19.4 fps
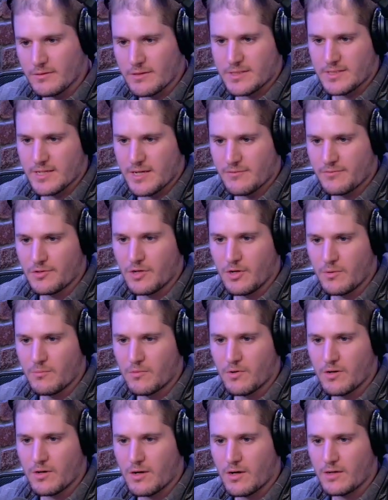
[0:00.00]
Let's have no
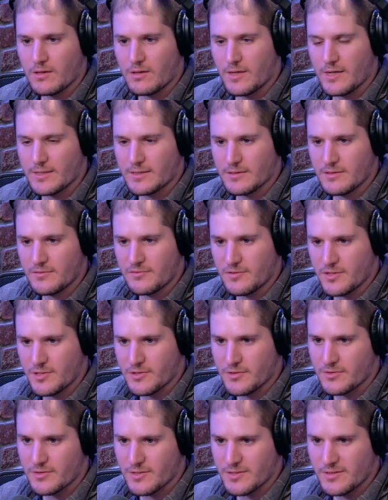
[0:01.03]
more unelected
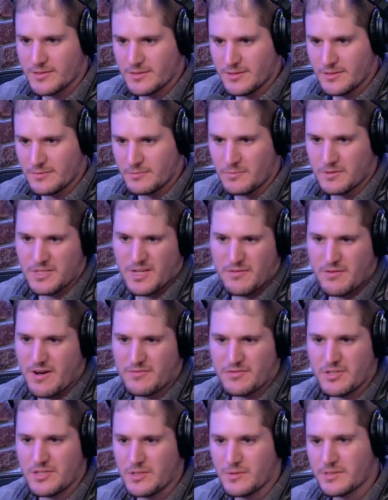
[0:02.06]
officials. Yeah, will never right.
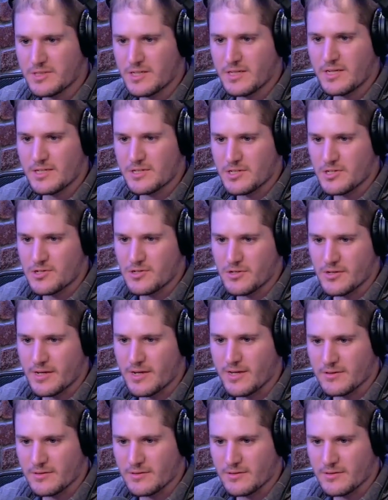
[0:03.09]
have to deal with the Kissinger again.